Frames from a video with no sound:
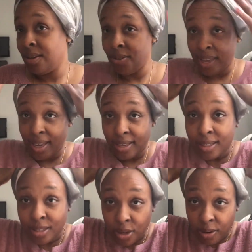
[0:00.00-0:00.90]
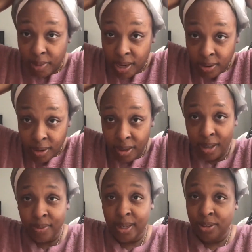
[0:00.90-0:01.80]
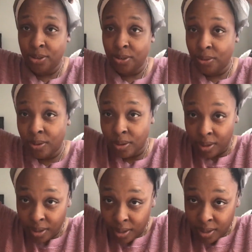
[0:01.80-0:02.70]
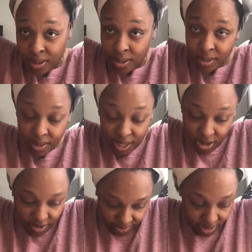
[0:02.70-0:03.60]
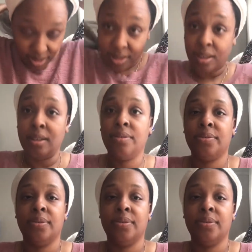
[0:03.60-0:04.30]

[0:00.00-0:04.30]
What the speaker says: Okay guys, so now I'm ready to take off this stuff.